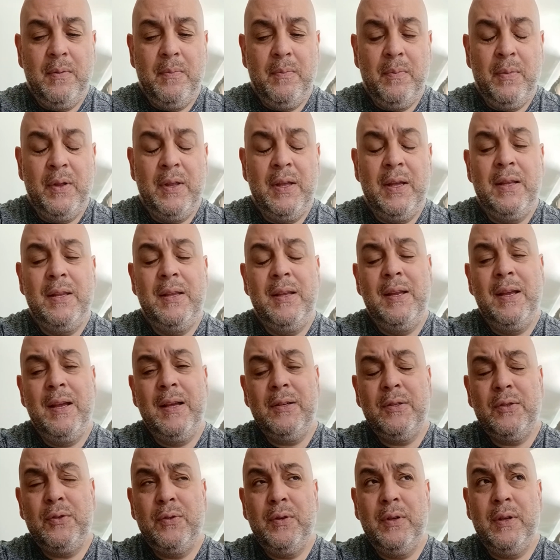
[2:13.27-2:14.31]
But then
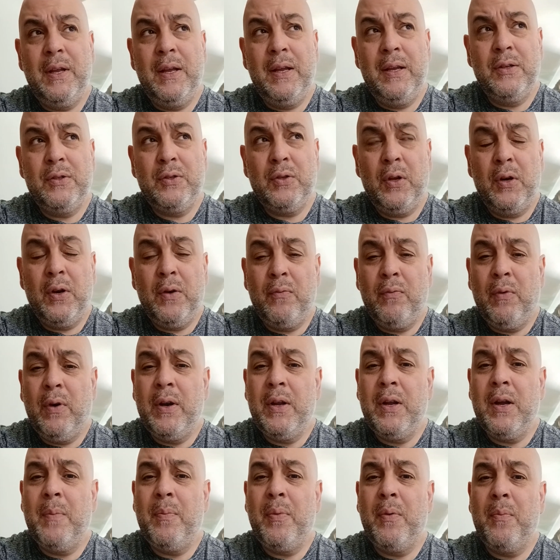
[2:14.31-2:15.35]
yesterday, it started
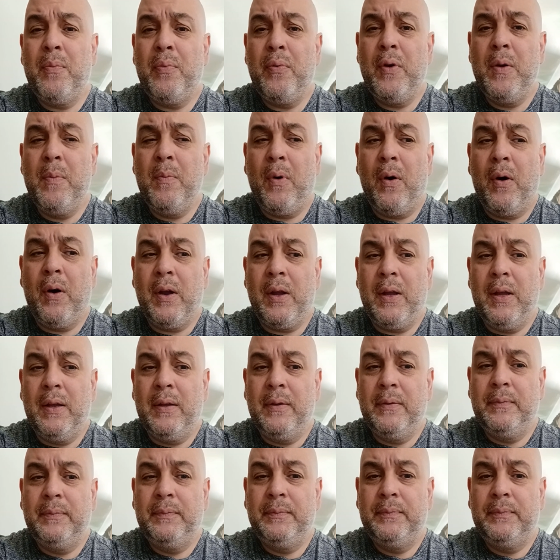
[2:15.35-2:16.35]
running up in pre-market.